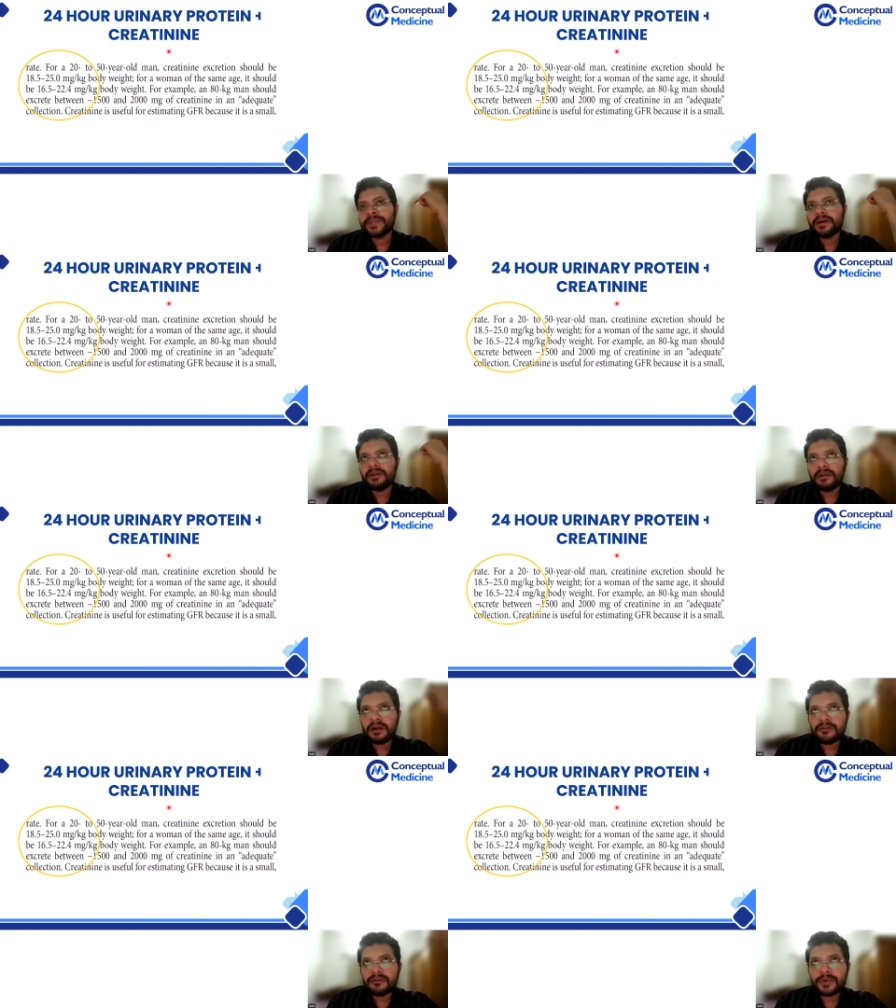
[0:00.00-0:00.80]
a
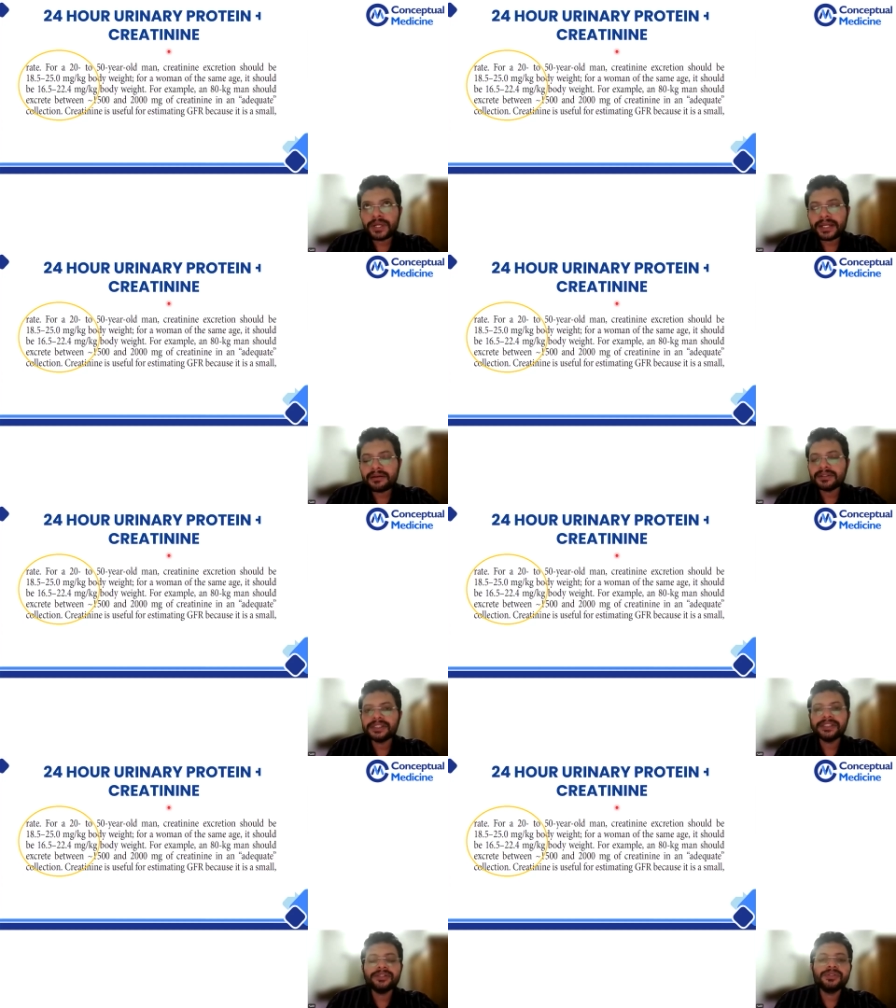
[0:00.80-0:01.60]
lot of protein loss in
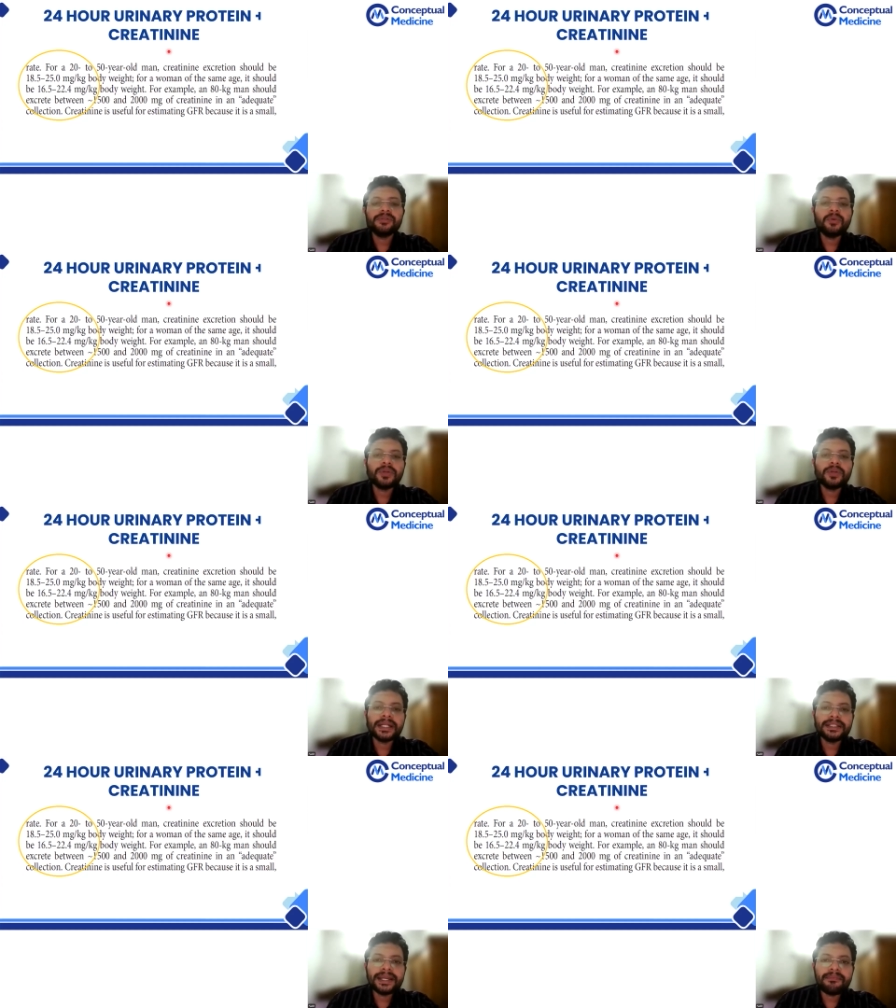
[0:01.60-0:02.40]
the urine more than
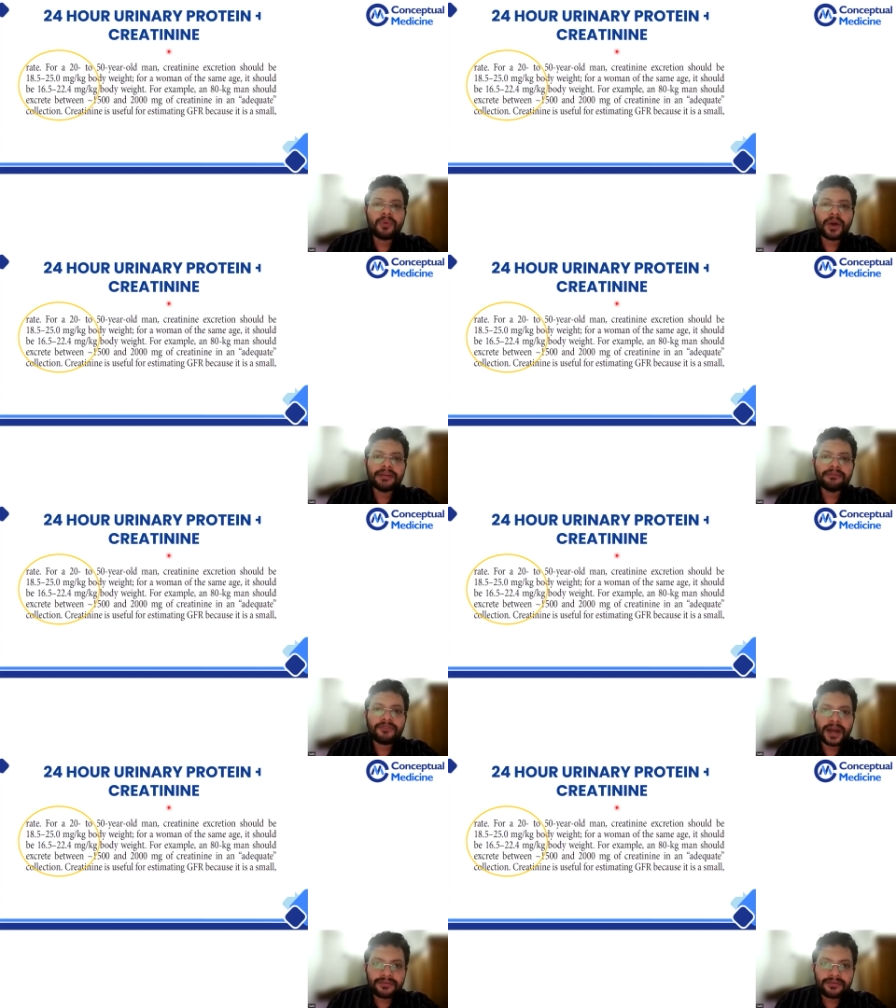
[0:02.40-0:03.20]

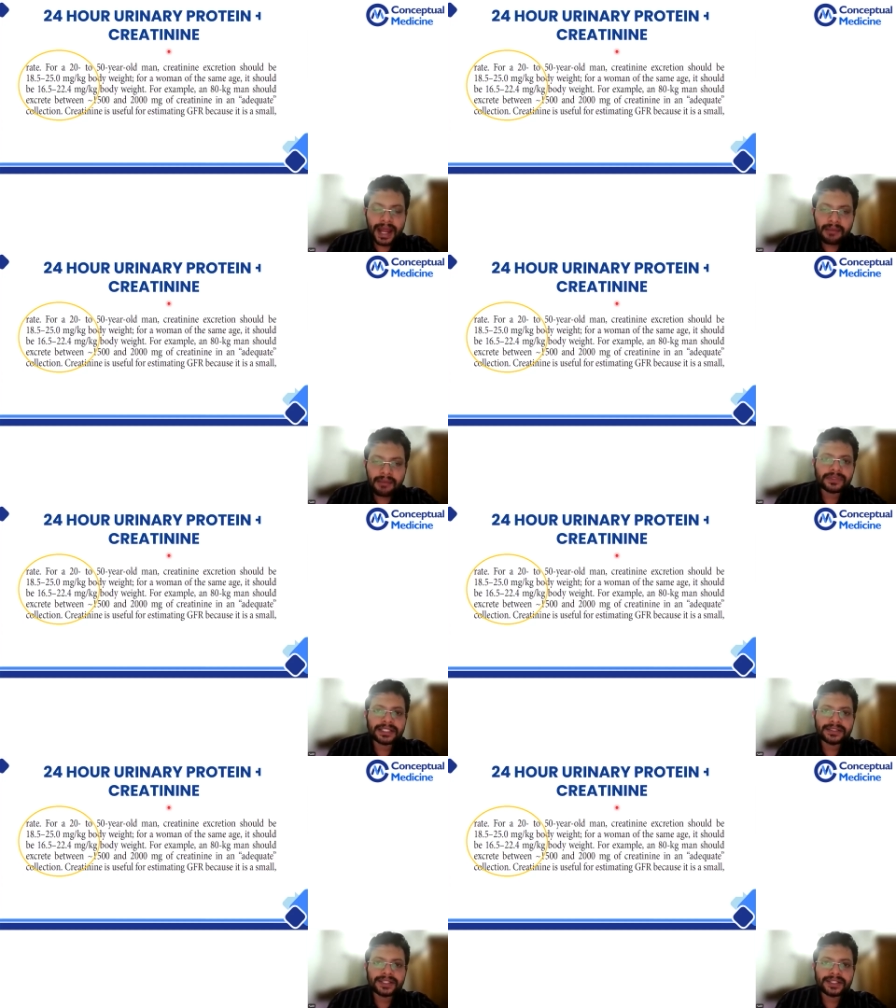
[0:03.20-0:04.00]
3.5 gram, that
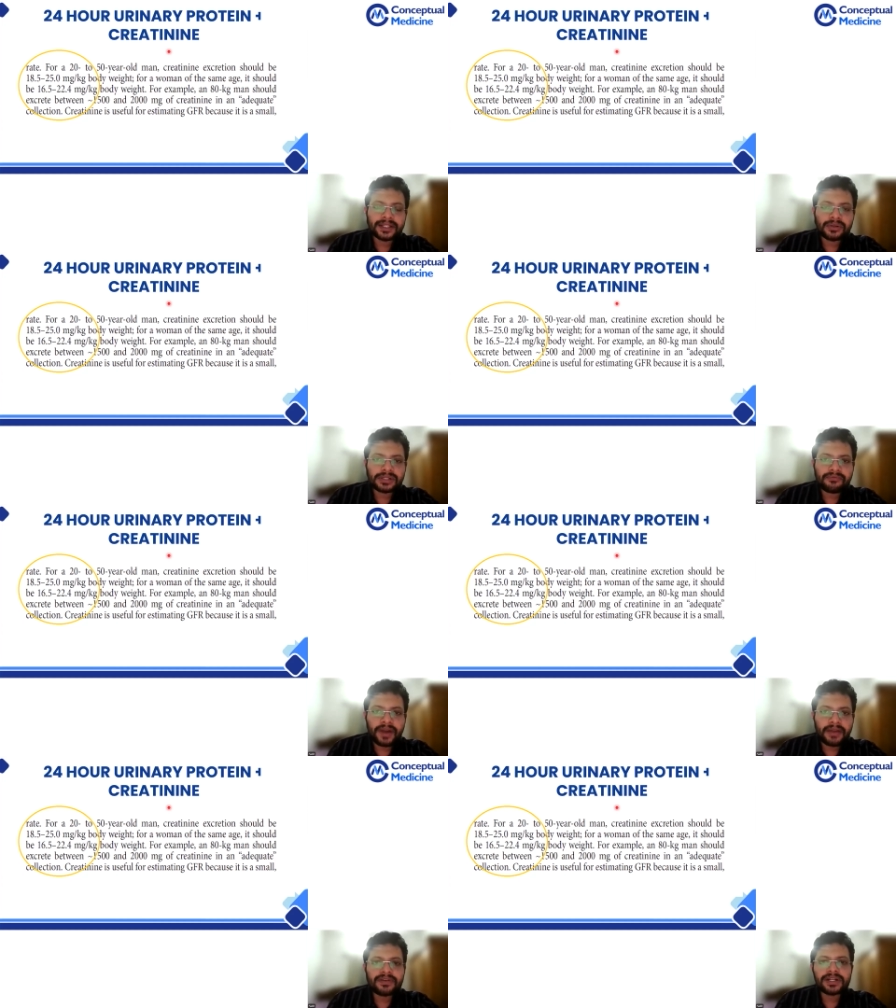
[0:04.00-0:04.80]
is
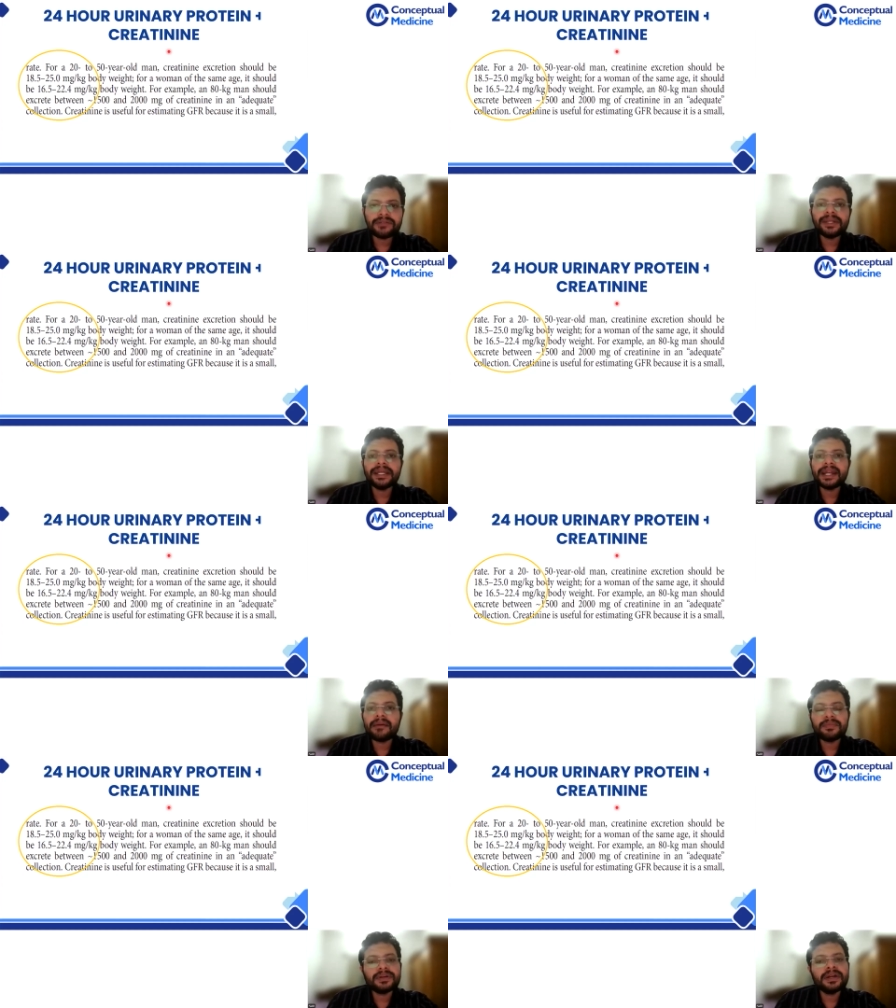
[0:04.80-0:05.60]
3500 milligram